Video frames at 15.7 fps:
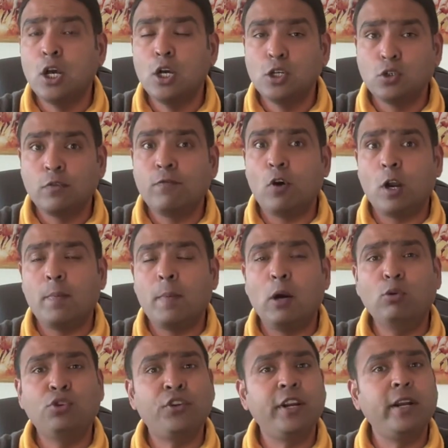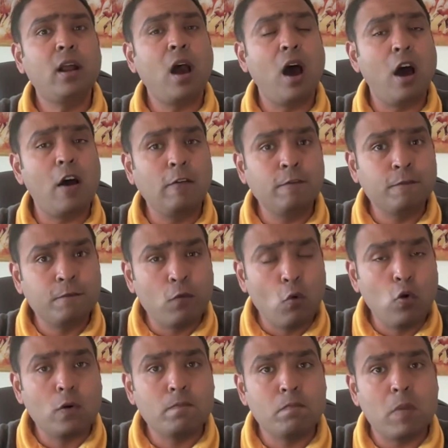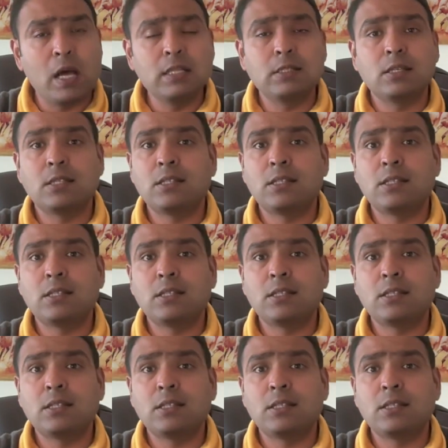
So for about 3.5, 4 months,